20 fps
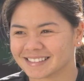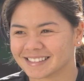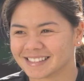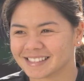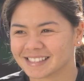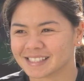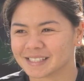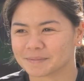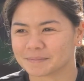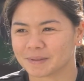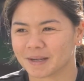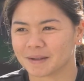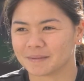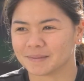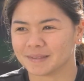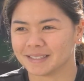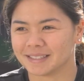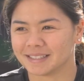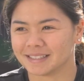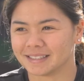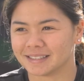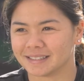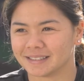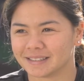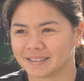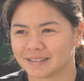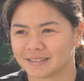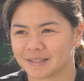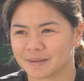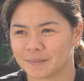This is probably
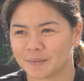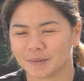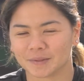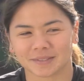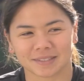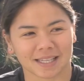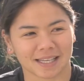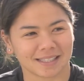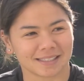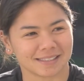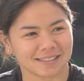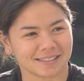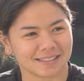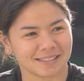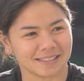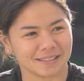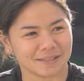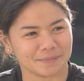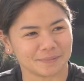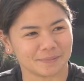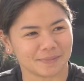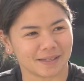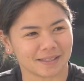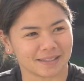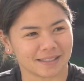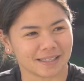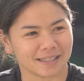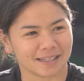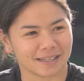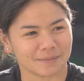the most talented team
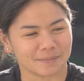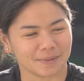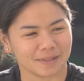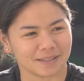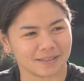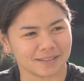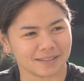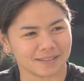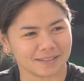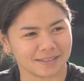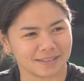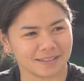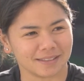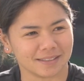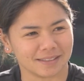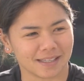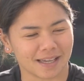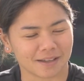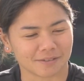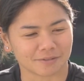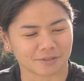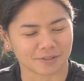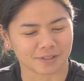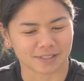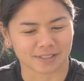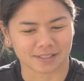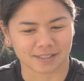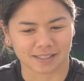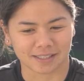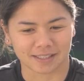that I've been on at
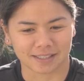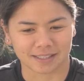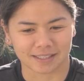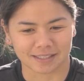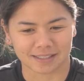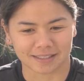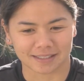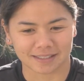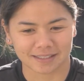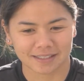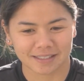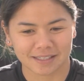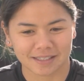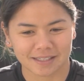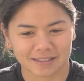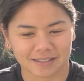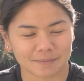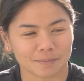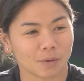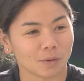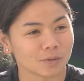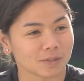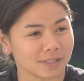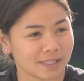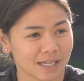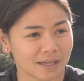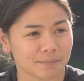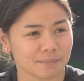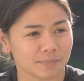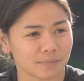Florida State, and the most
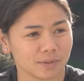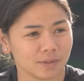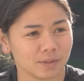depth